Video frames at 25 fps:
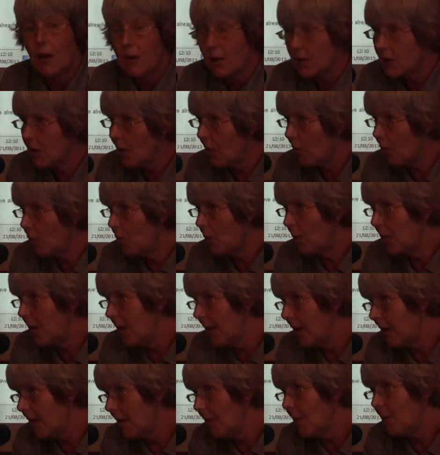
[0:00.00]
So
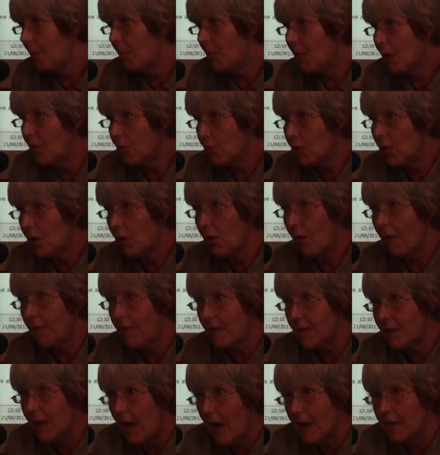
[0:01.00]
the model of
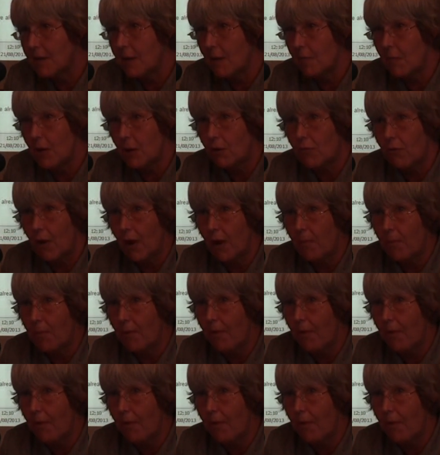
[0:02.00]
an asymmetric